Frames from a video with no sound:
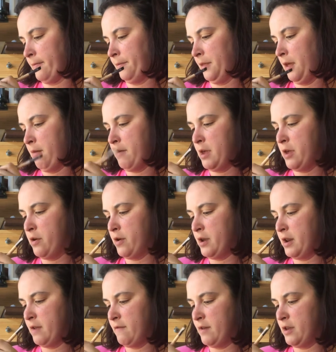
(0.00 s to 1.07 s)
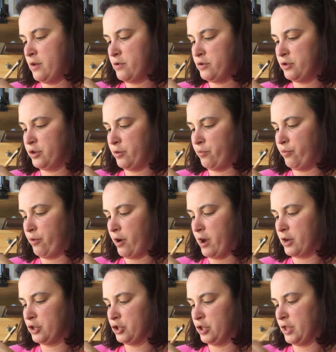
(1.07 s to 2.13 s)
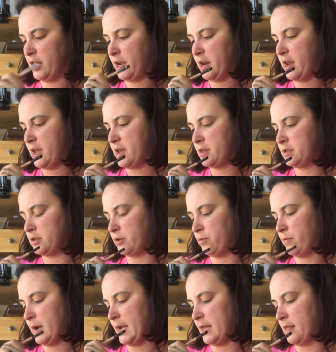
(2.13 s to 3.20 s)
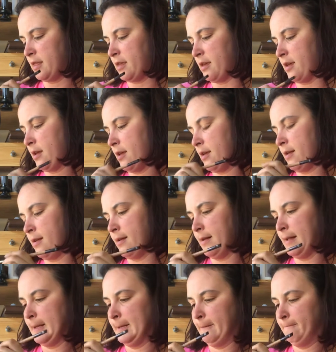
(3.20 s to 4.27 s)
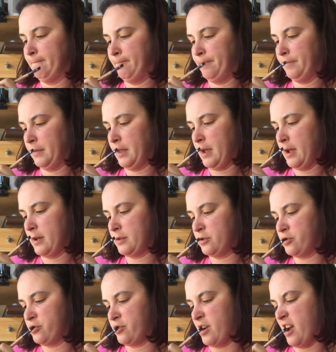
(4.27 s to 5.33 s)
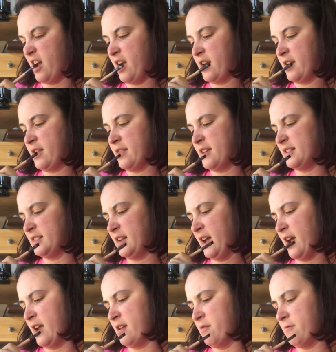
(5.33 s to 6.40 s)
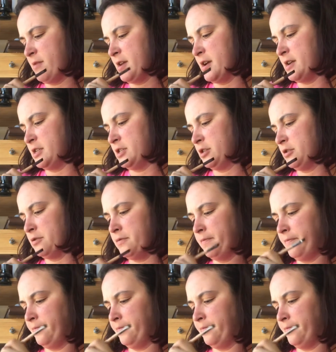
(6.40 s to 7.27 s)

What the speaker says: I mean, you can even use your brush thickness or width as your guide. And that's kind of what I do,